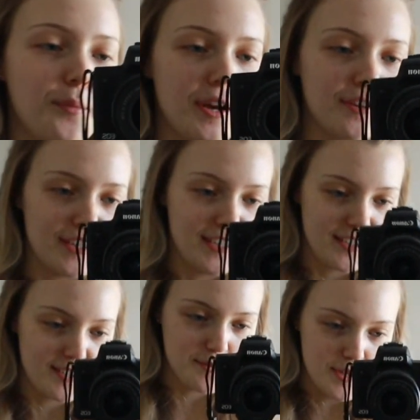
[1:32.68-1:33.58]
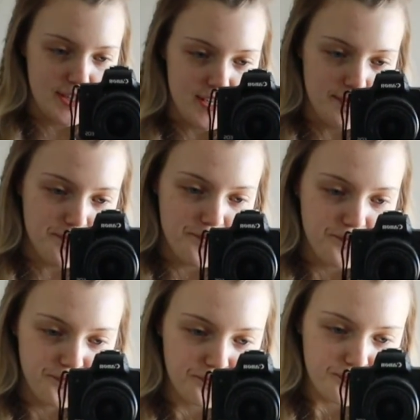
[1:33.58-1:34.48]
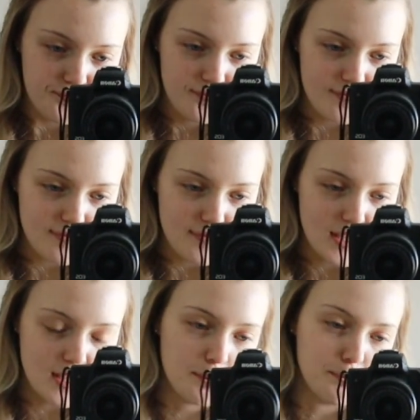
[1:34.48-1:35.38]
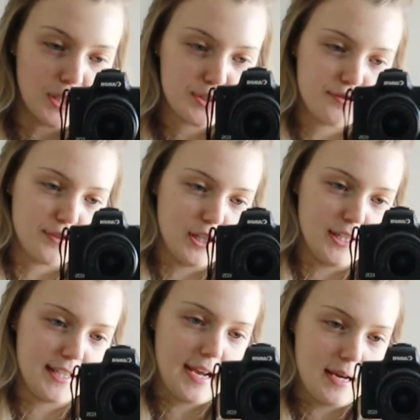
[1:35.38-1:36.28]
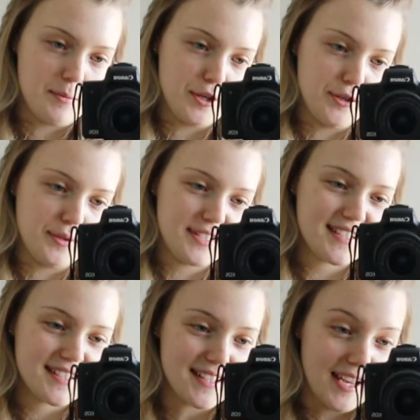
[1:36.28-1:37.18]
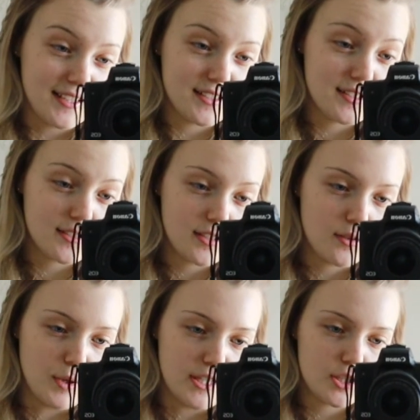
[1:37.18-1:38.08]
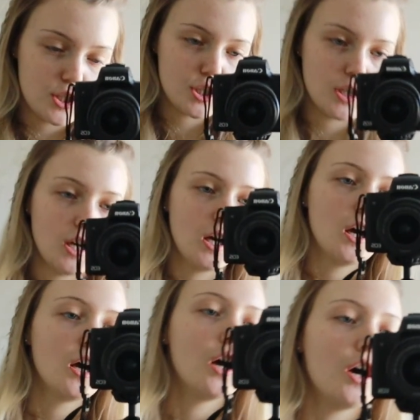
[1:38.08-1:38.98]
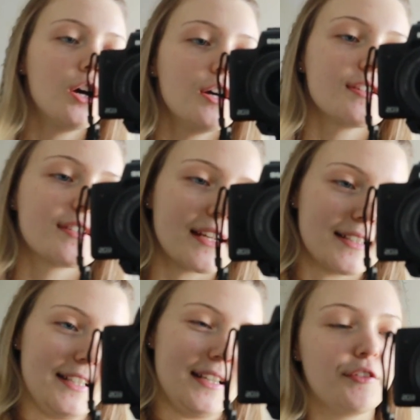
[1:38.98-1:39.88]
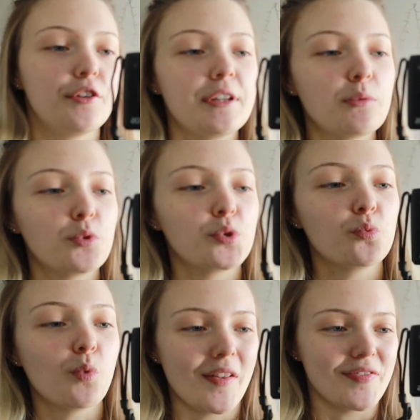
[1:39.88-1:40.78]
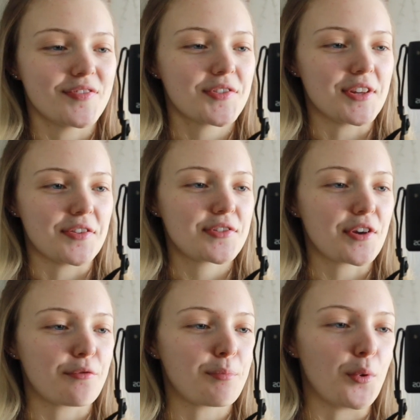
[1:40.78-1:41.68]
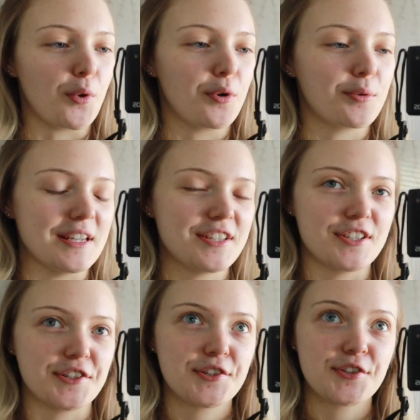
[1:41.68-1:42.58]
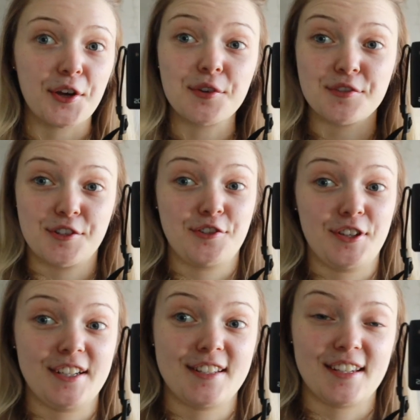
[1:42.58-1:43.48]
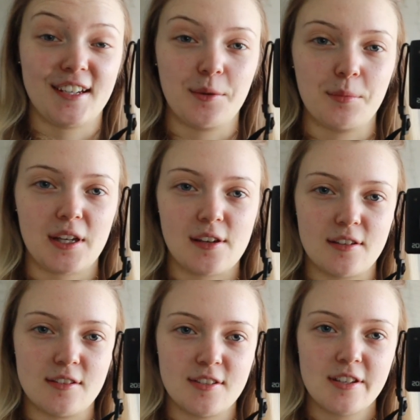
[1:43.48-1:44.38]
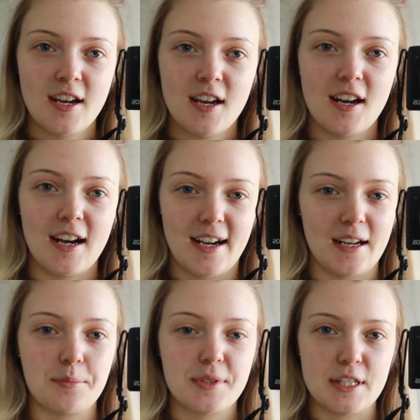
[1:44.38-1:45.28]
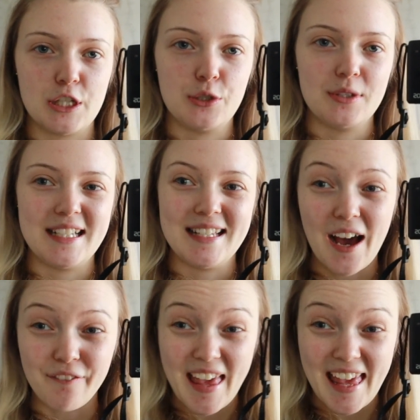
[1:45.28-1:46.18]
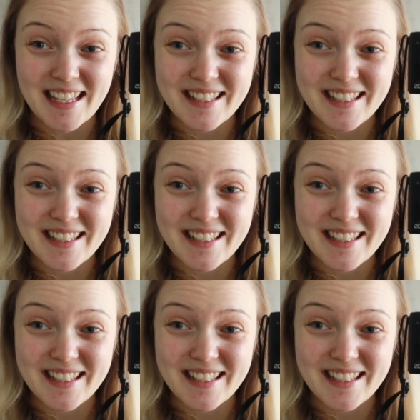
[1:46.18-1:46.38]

I'm wearing my butterfly camo set, which sadly I've only worn once since I've bought, which is so frustrating because I absolutely love it.